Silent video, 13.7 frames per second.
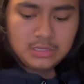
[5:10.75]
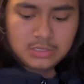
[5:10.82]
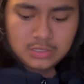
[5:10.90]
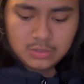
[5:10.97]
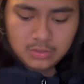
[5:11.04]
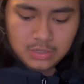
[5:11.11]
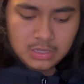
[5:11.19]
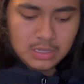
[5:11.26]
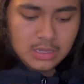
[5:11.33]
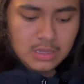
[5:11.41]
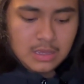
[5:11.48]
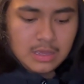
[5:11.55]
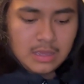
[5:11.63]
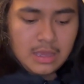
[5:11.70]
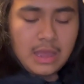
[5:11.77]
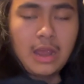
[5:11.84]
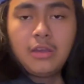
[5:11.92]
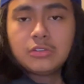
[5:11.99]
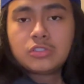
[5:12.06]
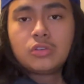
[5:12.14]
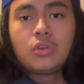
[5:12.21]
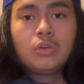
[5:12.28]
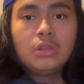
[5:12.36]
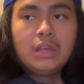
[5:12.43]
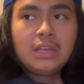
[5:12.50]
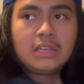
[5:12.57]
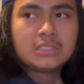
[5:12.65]
So I also go
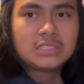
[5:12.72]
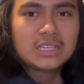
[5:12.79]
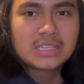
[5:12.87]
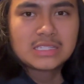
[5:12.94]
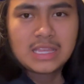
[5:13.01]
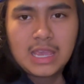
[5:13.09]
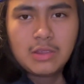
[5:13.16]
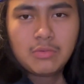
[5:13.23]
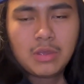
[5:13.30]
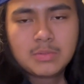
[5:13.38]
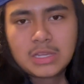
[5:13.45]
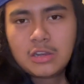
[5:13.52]
like 6 to 8 reps.